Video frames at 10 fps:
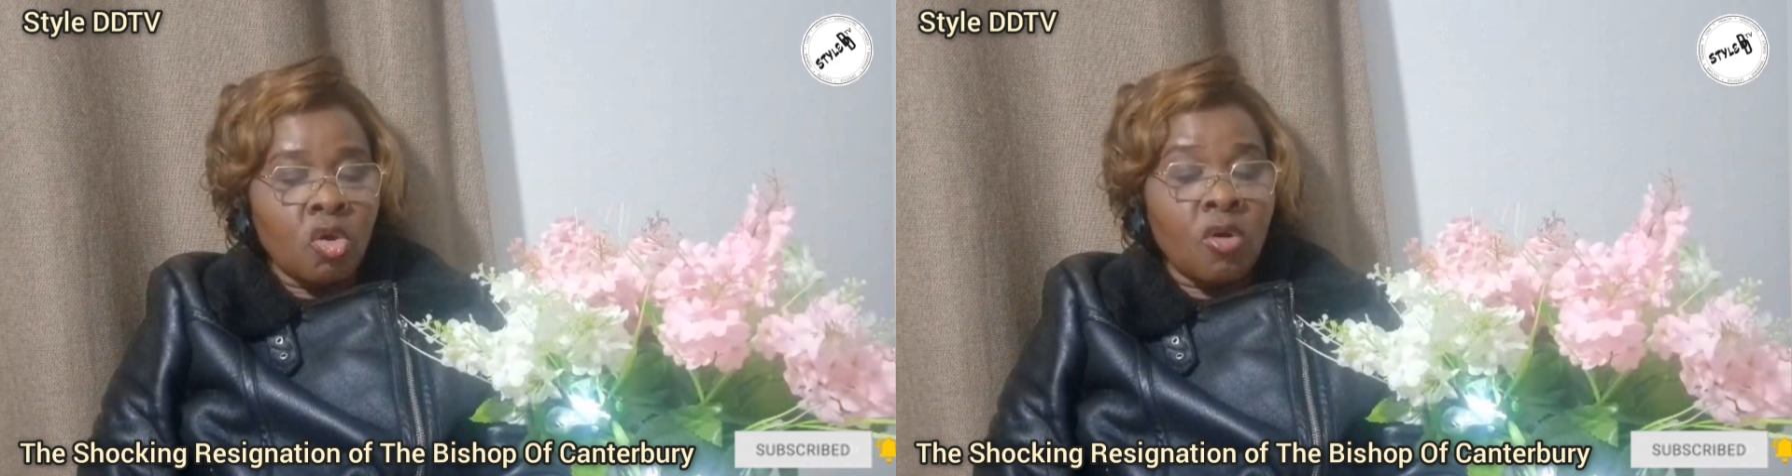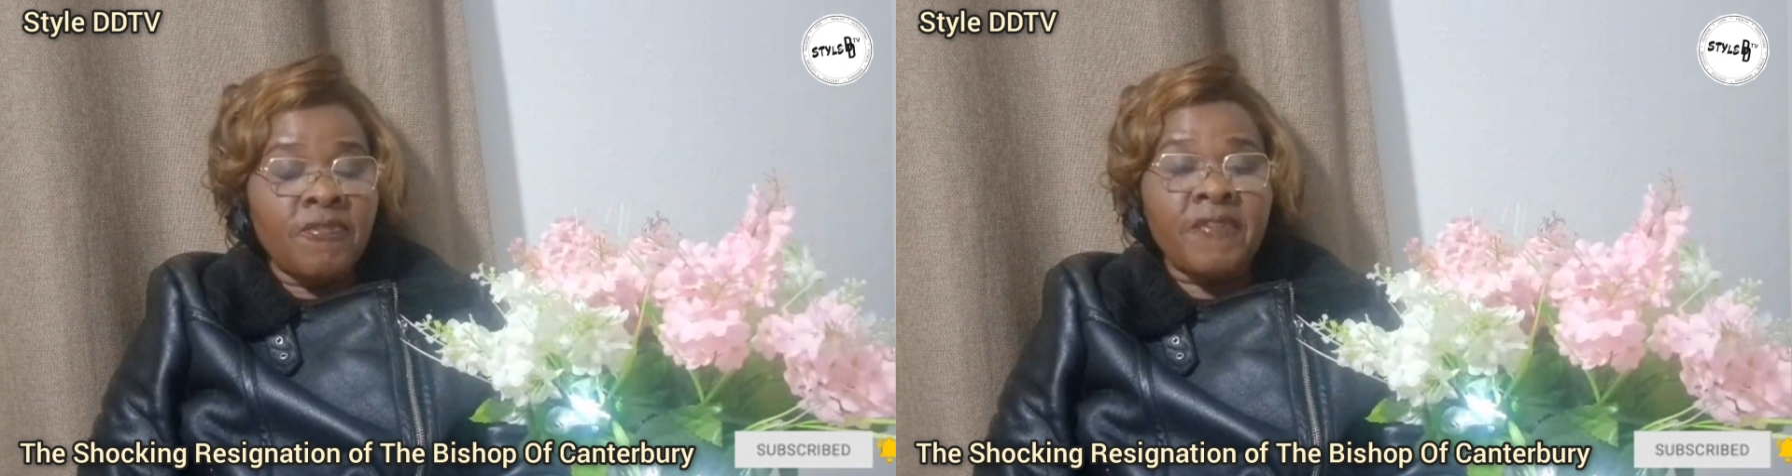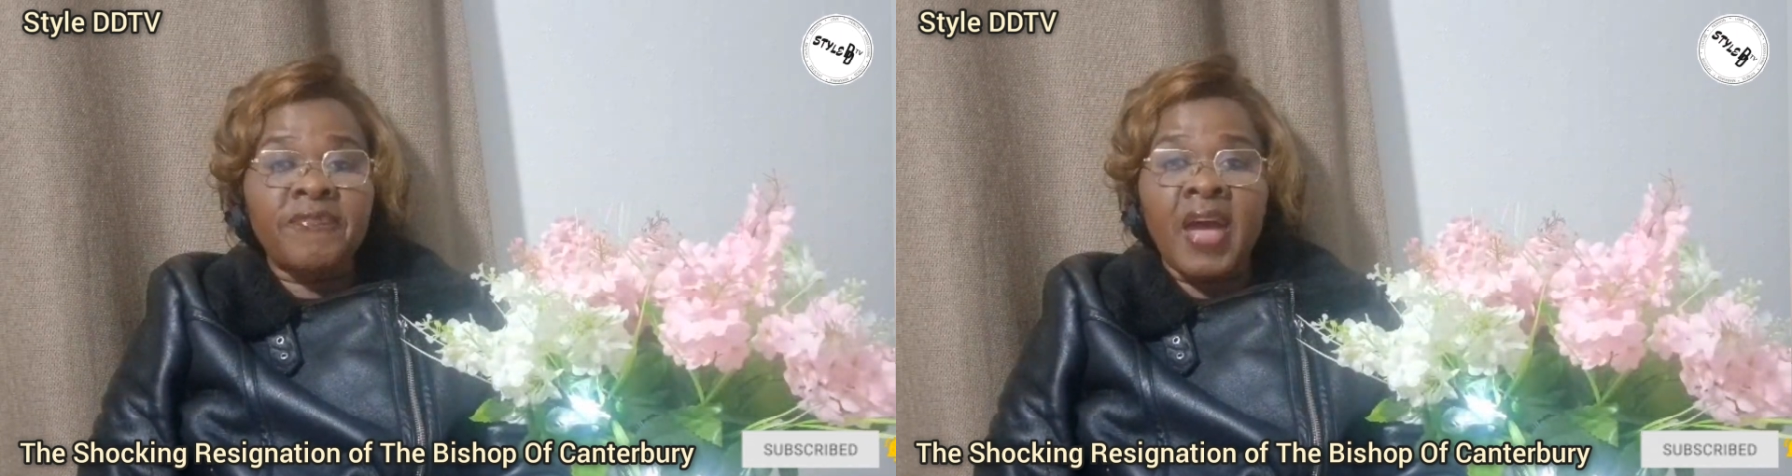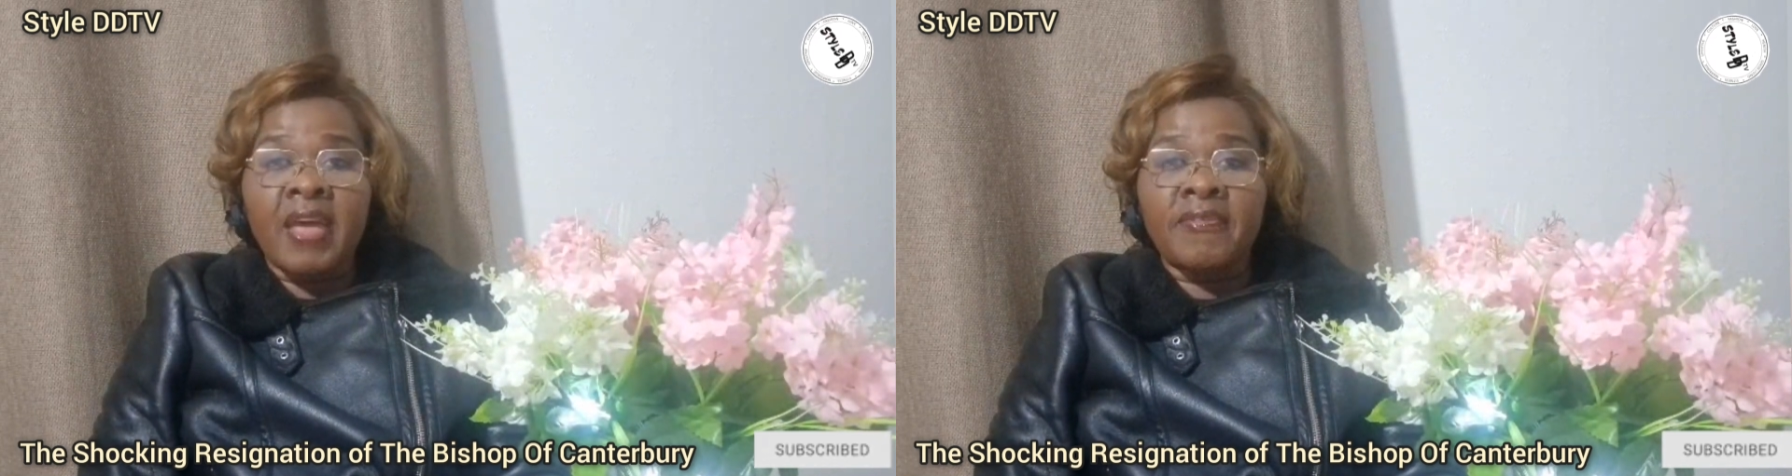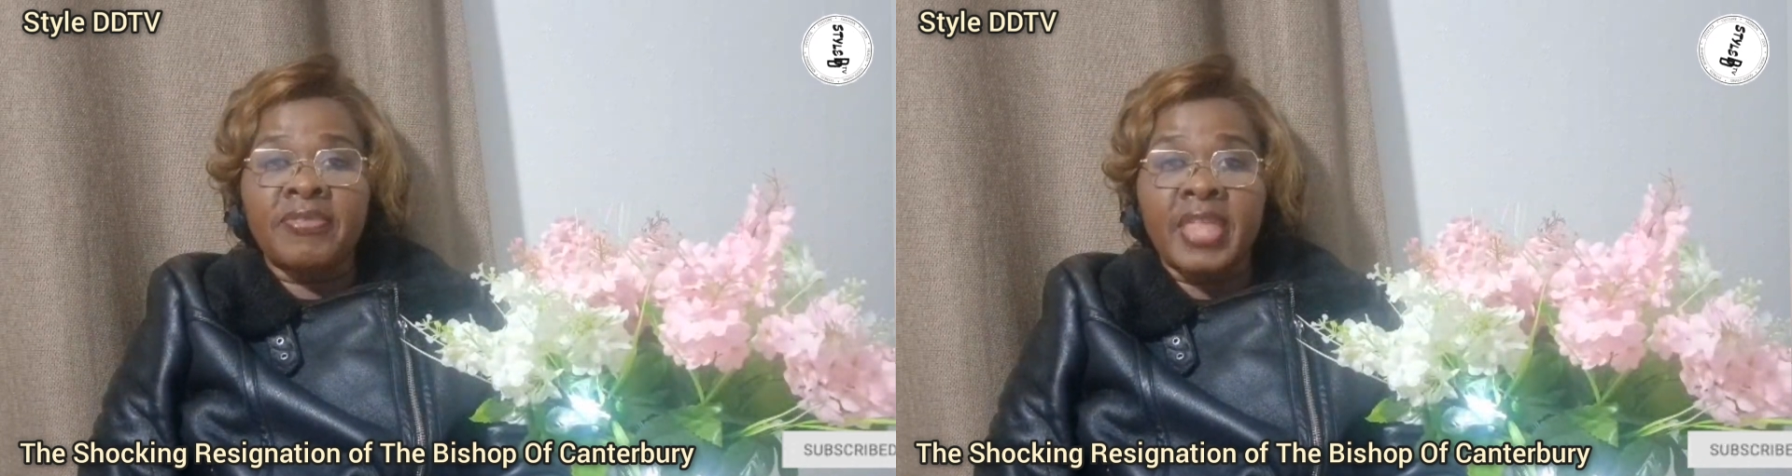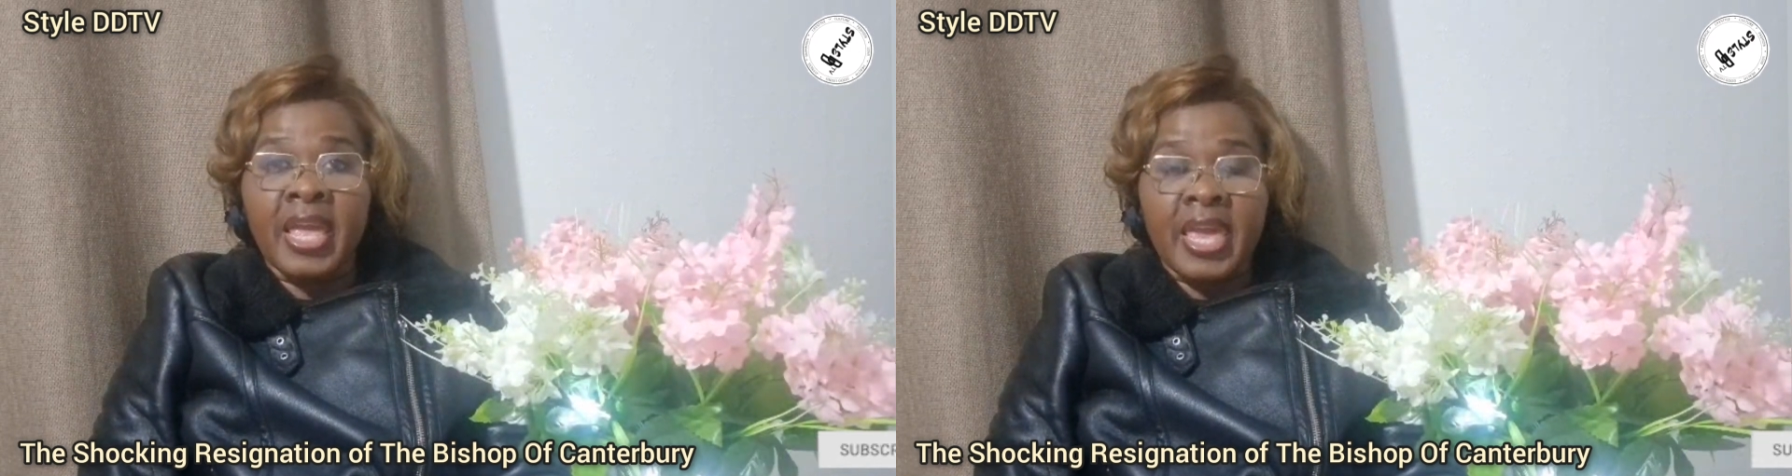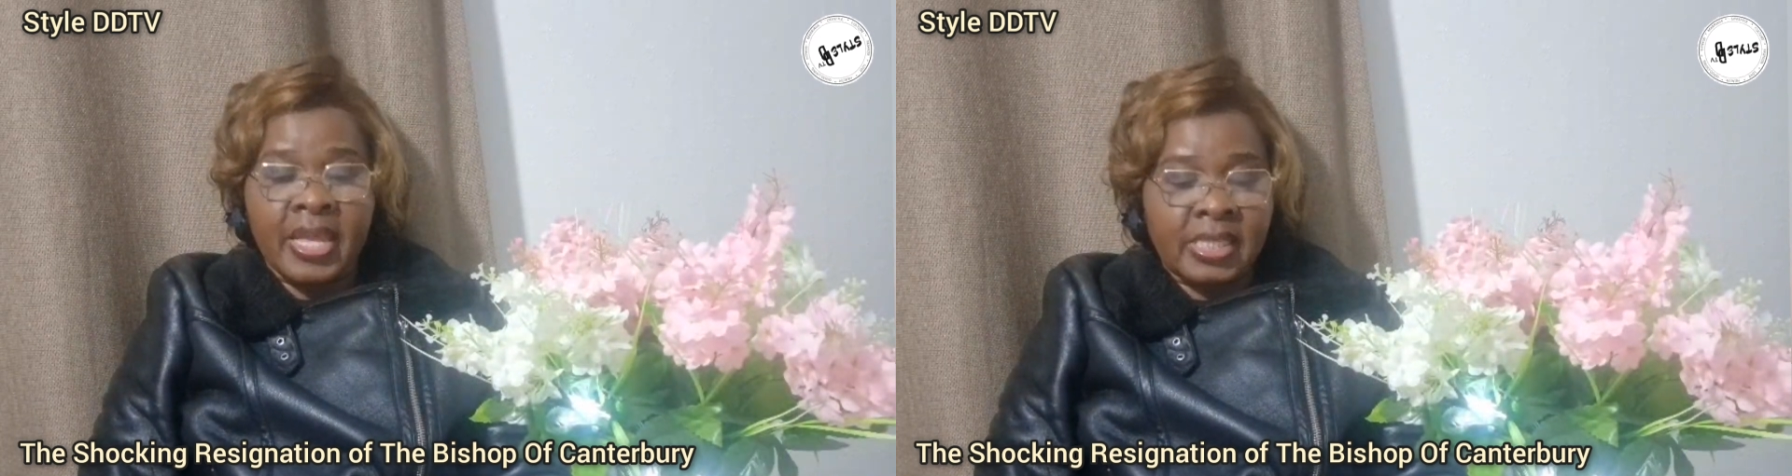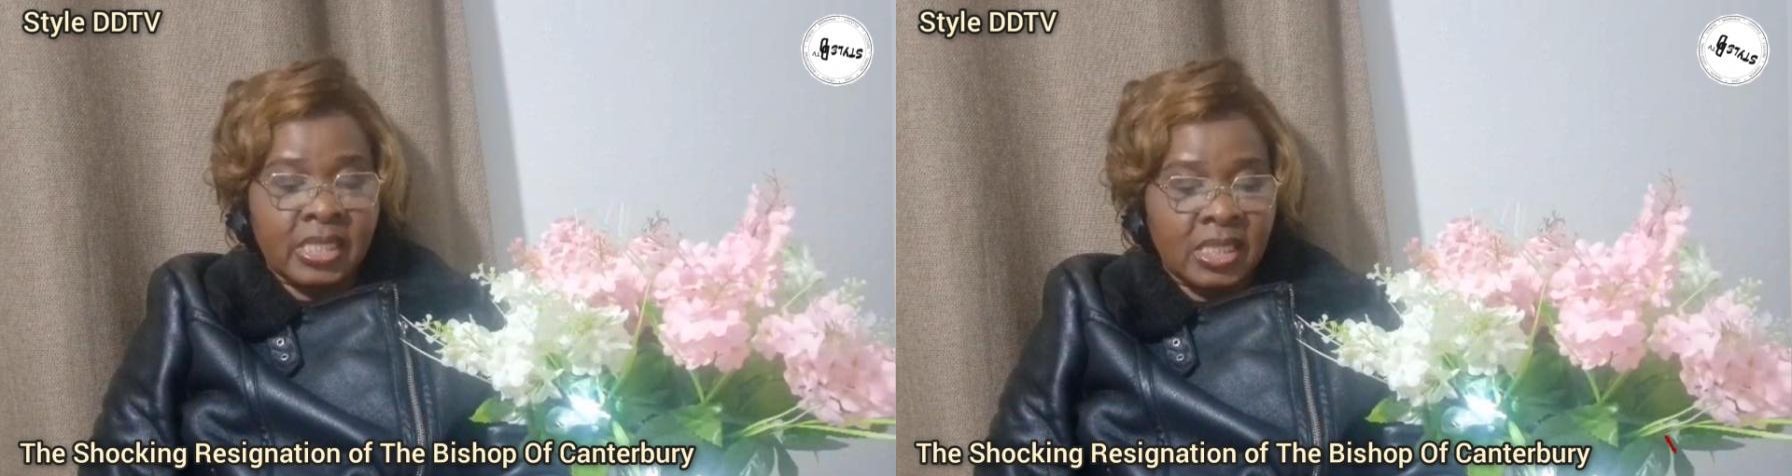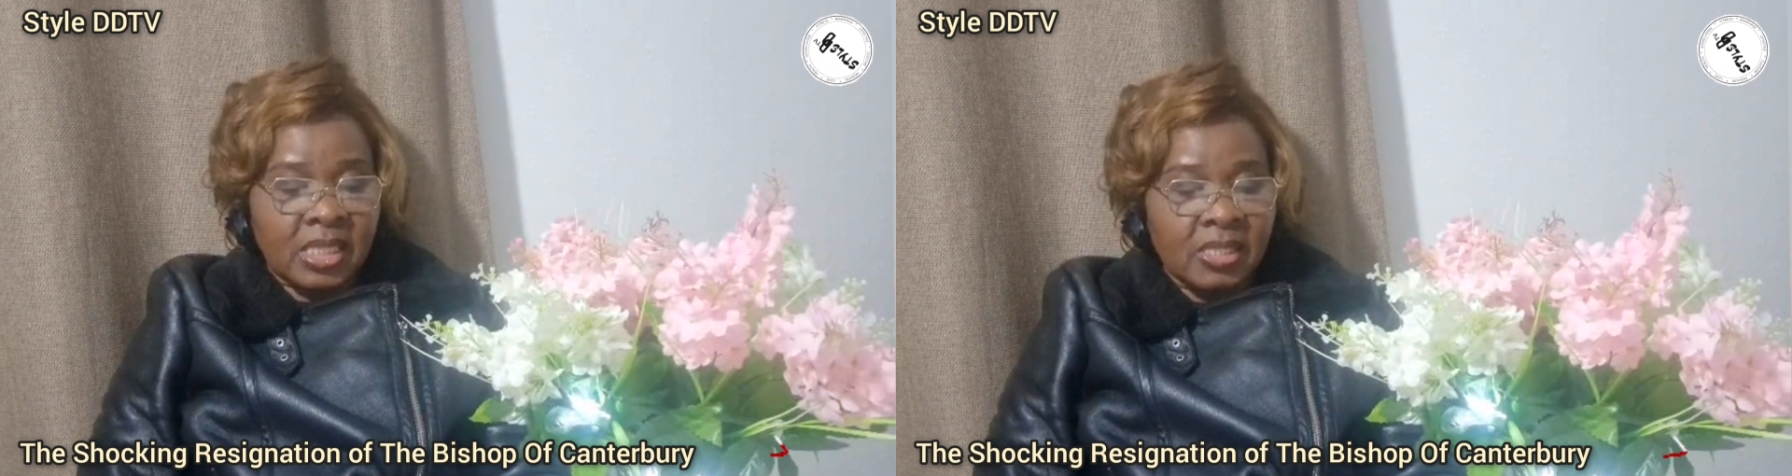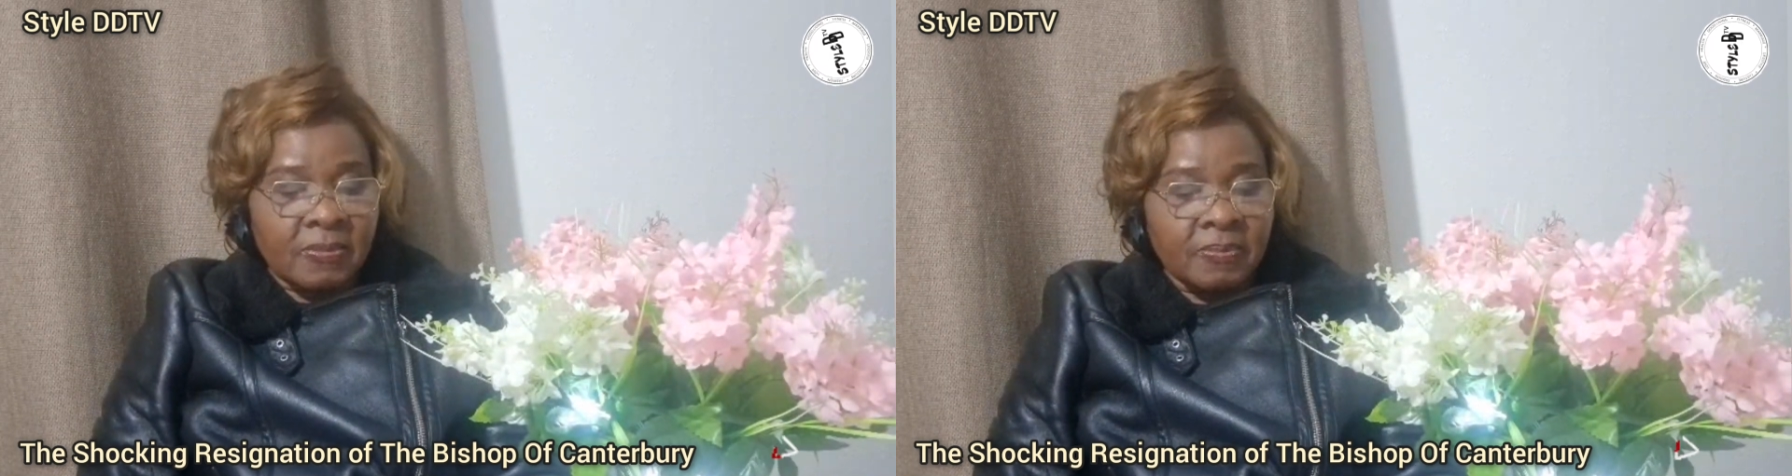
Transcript: over 5 decades.